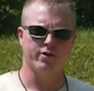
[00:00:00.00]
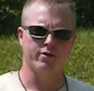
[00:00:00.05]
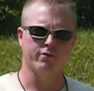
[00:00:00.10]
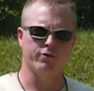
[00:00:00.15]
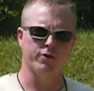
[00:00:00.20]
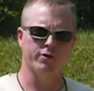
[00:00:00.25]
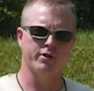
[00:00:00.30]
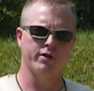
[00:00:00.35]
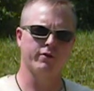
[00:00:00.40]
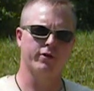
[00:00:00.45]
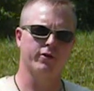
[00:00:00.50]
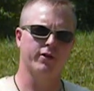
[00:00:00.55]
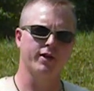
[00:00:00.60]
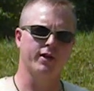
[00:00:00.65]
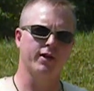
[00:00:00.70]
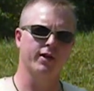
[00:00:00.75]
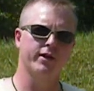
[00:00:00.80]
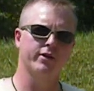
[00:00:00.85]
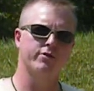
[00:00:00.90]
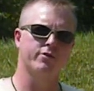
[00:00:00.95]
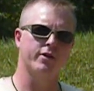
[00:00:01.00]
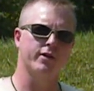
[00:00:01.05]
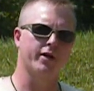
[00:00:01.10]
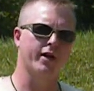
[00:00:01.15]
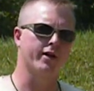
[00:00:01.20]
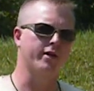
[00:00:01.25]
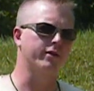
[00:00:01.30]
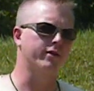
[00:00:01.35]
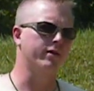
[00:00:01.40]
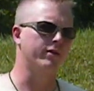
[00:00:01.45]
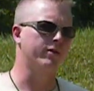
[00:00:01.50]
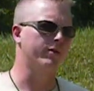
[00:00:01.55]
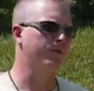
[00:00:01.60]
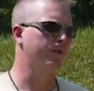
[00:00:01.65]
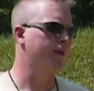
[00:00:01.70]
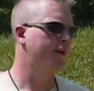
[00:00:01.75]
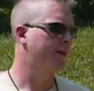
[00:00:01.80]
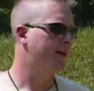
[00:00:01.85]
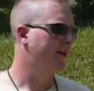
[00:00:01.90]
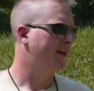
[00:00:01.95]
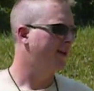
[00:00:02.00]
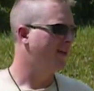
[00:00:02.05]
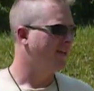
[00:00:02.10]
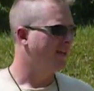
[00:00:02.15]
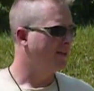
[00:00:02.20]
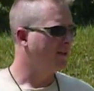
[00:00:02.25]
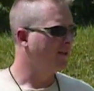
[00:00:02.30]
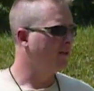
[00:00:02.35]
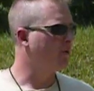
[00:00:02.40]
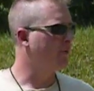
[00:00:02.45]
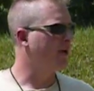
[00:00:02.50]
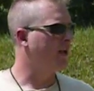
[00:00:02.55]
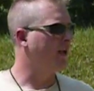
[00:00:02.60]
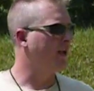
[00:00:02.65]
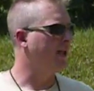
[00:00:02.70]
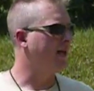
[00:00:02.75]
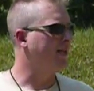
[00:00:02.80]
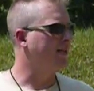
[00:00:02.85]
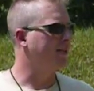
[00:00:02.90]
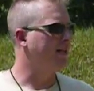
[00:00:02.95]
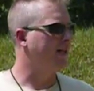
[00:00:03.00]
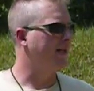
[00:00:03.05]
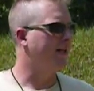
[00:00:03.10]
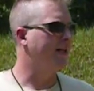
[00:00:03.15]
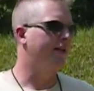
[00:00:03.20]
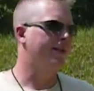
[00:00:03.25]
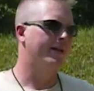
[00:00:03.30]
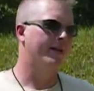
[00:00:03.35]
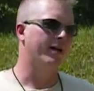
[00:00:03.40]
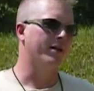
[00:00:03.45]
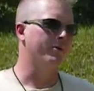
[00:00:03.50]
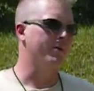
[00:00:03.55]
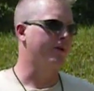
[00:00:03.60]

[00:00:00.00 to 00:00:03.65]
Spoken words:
147 grain lead trunnicated cone. A little bit on the light side.